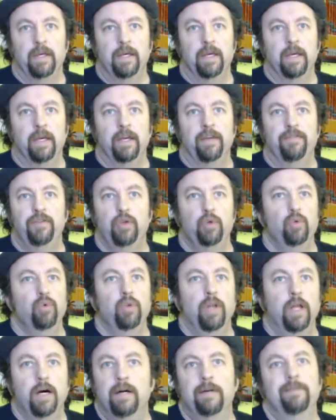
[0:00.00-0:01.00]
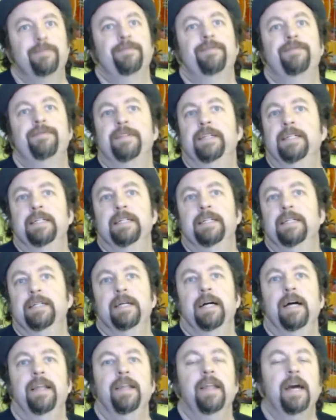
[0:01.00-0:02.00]
If you love
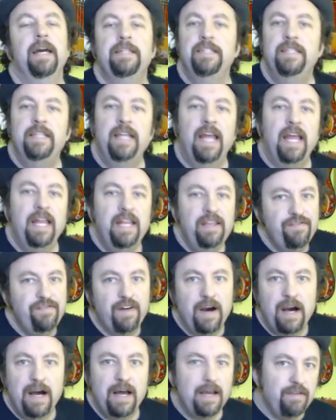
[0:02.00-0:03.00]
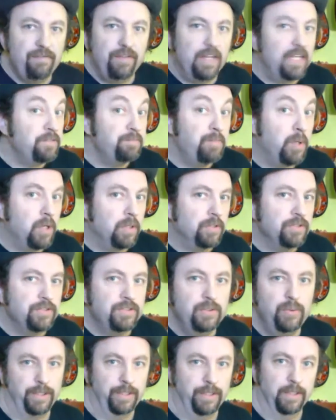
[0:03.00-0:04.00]
a 1985 Les Paul
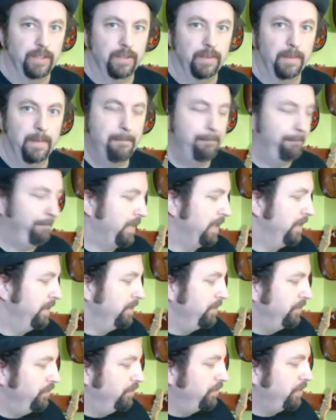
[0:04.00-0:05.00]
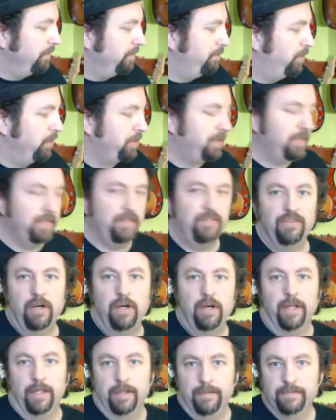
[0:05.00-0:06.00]
Studio, you can put this
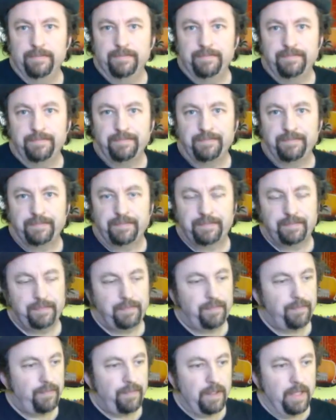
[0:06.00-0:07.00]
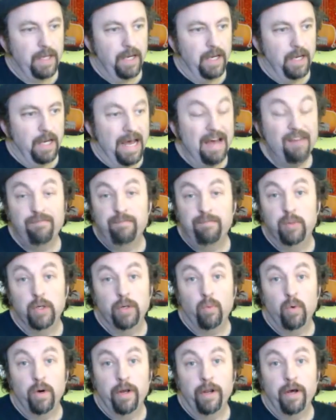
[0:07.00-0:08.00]
on it. I've
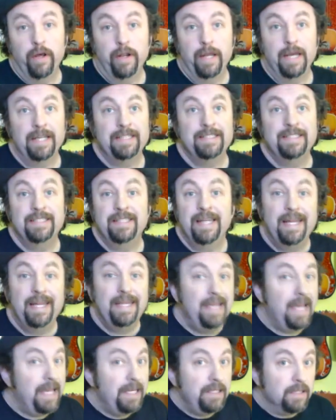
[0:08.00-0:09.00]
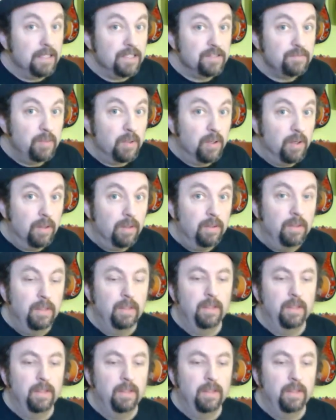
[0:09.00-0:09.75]
put one on a 1988 Les Paul.